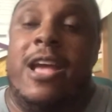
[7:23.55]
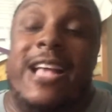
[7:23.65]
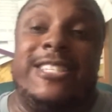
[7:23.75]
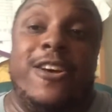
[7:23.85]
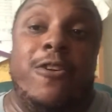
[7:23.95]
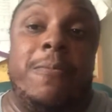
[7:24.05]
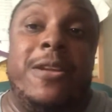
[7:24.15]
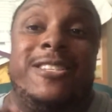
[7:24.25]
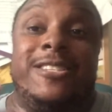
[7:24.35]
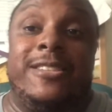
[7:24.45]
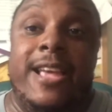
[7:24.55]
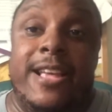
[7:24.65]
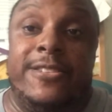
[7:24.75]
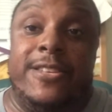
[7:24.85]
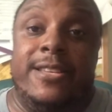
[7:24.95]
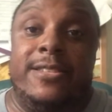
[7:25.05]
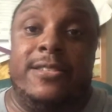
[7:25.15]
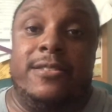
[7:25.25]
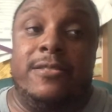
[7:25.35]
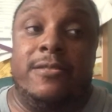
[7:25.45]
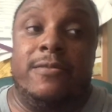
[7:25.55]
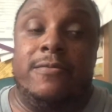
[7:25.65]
it's going to be seasons